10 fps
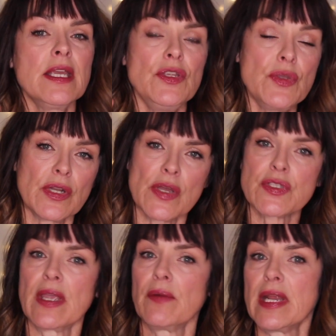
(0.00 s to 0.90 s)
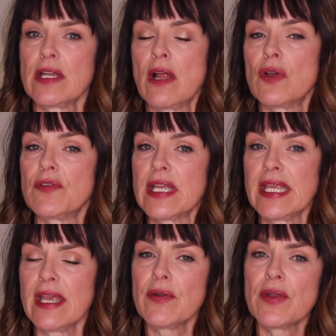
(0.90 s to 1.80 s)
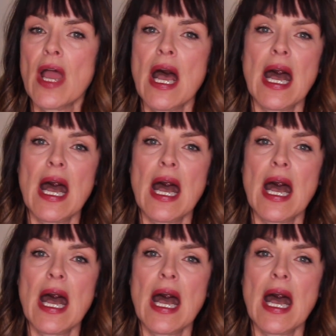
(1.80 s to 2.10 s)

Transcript: You can also get retinol over the counter.